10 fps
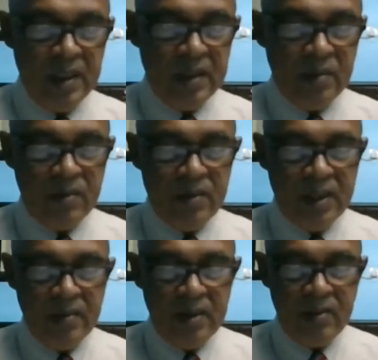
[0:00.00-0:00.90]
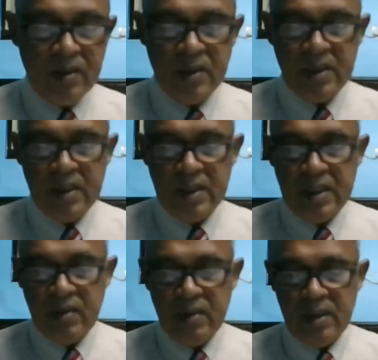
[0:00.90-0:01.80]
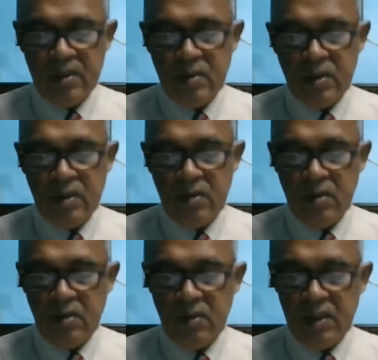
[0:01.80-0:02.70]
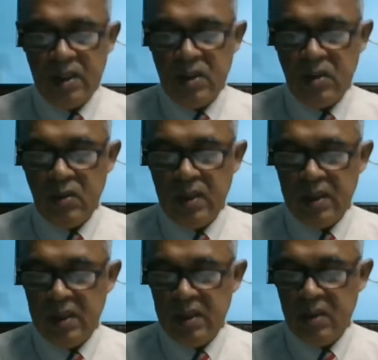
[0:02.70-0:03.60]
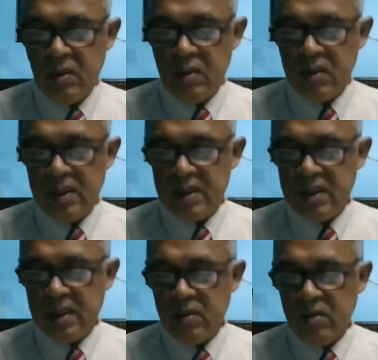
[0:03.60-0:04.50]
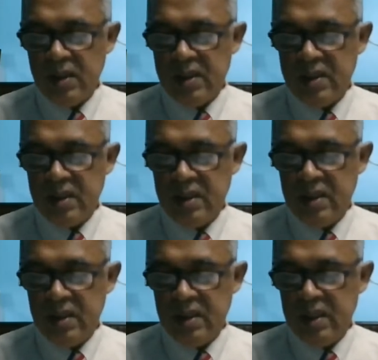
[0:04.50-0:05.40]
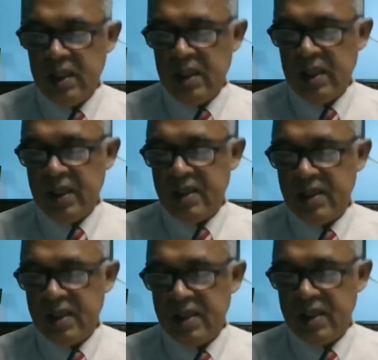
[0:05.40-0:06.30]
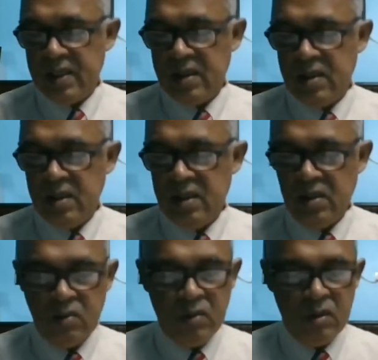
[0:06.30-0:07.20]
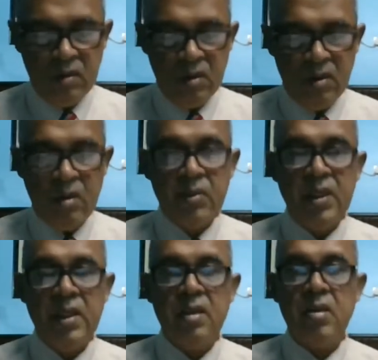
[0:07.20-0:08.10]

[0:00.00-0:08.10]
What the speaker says: Number 5, the pharmacist will be responsible for assuring the dosage calculation are correct for all PN